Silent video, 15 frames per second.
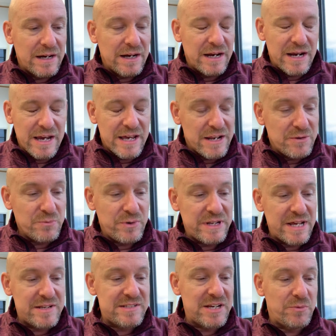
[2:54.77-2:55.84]
and when
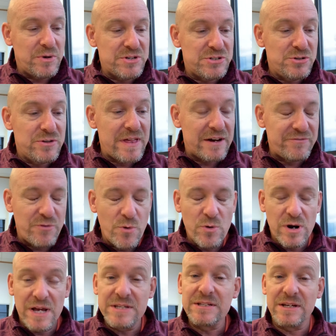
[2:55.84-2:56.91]
they'd say, "What'd you do that for?"
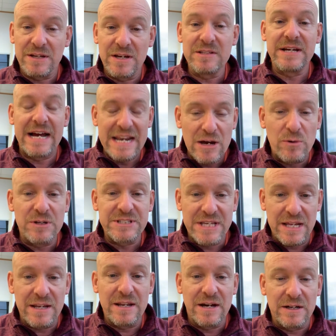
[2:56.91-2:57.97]
and I said, "Because I know it's
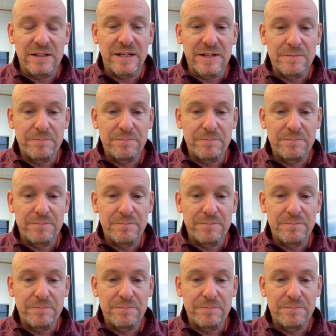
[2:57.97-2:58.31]
getting ugly."